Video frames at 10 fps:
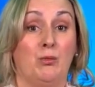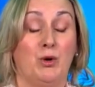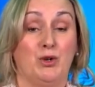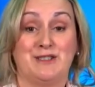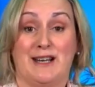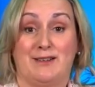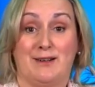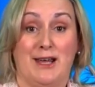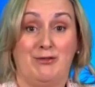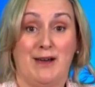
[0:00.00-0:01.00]
we know
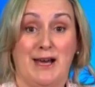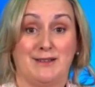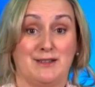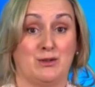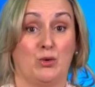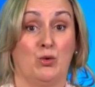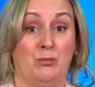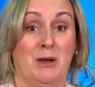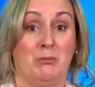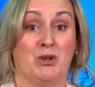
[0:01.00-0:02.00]
Standard Life has its
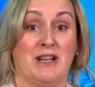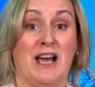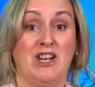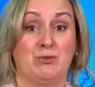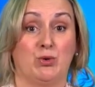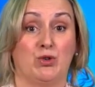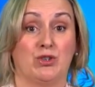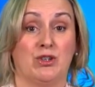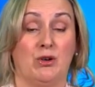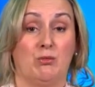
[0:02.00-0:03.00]
own member
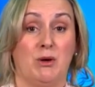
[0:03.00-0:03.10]
dashboard